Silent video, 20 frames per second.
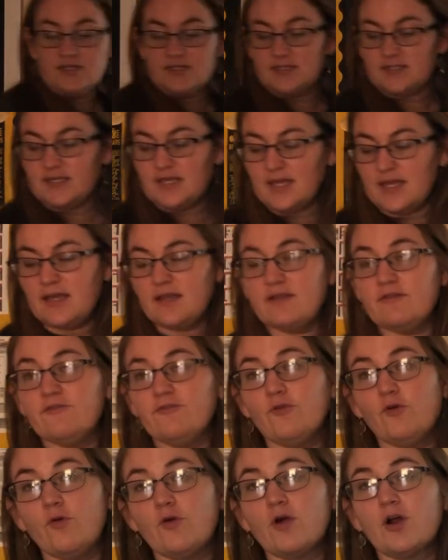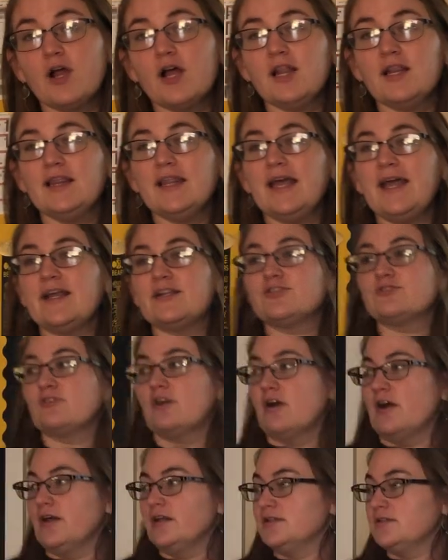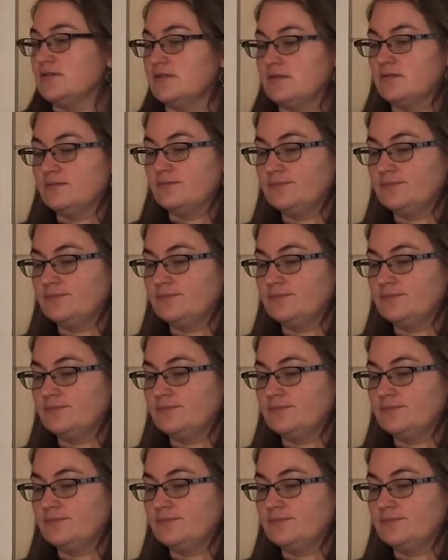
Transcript: to stand for electrons.